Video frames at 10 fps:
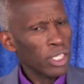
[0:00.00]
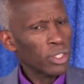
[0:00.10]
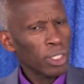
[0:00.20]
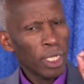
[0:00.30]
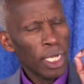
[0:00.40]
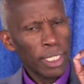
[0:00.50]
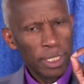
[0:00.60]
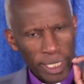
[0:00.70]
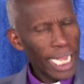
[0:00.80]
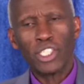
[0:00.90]
is
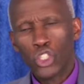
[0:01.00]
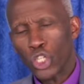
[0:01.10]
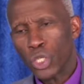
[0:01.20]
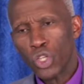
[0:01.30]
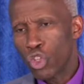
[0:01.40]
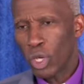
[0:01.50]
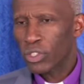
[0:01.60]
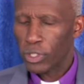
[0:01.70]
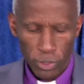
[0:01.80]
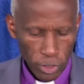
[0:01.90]
judging
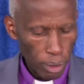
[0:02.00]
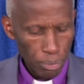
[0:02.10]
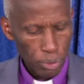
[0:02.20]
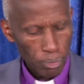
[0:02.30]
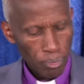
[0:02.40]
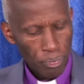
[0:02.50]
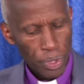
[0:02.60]
your systems.